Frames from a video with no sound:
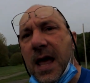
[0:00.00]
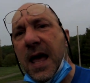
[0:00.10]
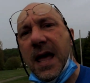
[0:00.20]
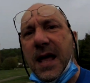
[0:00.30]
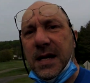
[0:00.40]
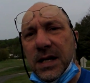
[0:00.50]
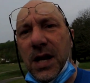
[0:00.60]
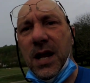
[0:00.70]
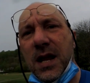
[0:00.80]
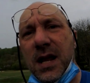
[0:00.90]
And
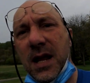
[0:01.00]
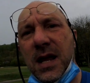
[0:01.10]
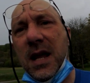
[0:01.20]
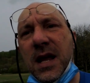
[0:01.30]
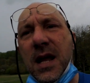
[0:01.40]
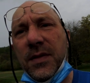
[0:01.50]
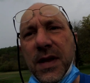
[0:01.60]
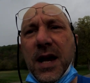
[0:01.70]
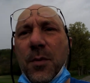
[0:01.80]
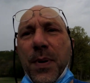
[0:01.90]

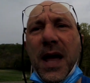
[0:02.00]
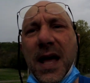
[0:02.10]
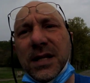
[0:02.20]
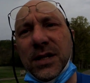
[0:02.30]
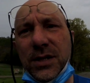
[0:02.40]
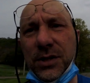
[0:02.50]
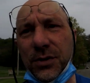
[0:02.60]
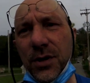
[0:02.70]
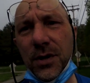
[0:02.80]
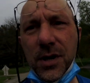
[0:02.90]
the air passes
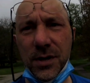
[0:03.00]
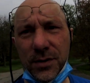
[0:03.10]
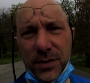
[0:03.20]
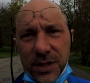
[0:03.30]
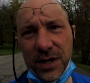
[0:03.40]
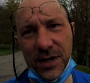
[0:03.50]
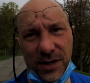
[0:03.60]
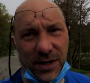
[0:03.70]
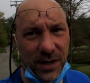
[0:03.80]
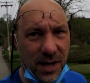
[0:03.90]
through your nose,
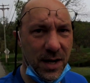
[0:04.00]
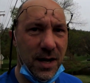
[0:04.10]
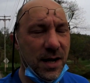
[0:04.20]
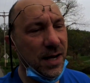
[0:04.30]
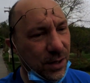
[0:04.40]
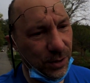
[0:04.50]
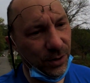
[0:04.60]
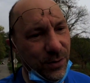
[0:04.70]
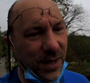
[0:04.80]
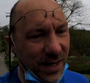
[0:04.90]

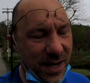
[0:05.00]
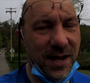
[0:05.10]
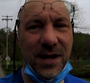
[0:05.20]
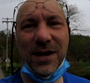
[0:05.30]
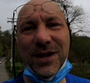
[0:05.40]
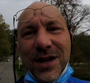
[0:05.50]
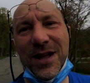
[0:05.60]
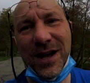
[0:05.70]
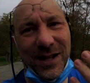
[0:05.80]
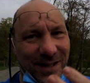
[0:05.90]
including
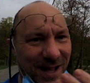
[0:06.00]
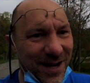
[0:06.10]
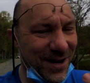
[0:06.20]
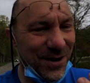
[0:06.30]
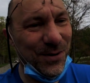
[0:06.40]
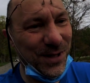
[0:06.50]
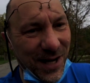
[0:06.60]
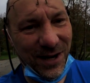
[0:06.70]
a lot of nose